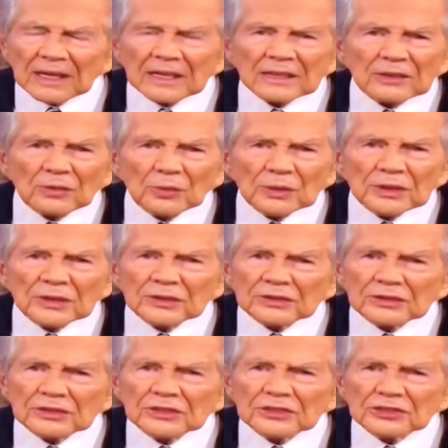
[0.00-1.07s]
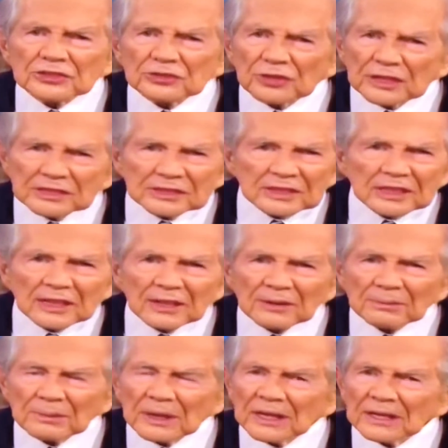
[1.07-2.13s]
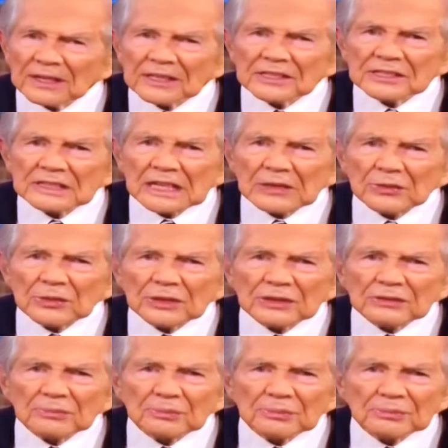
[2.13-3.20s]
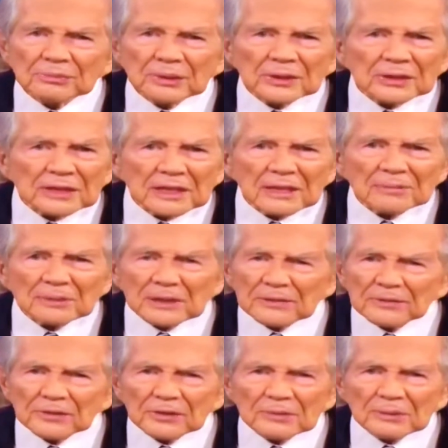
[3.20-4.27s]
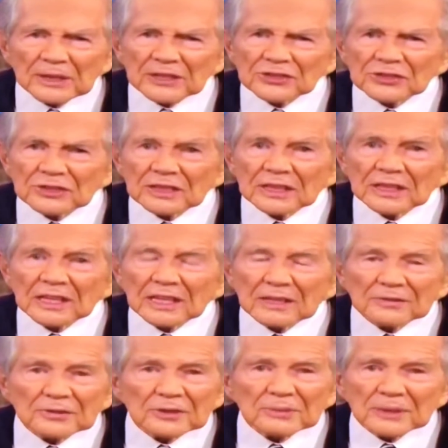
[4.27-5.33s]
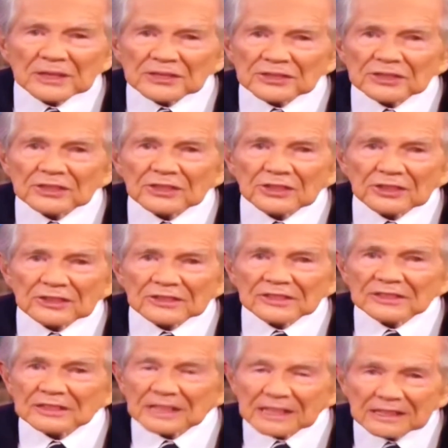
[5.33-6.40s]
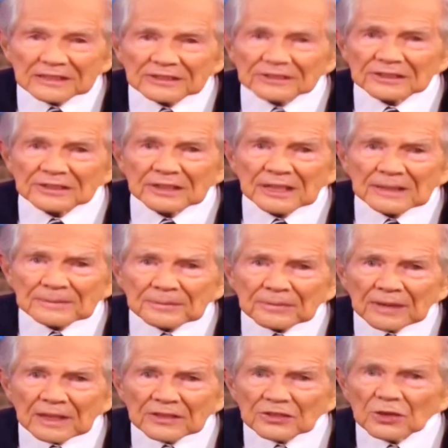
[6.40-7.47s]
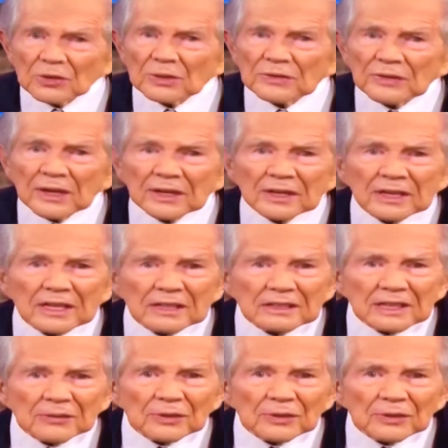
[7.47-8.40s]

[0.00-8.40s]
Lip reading: and we're stressing our bodies, and we're building up inflammation, and the inflammation causes cancer. So we've got an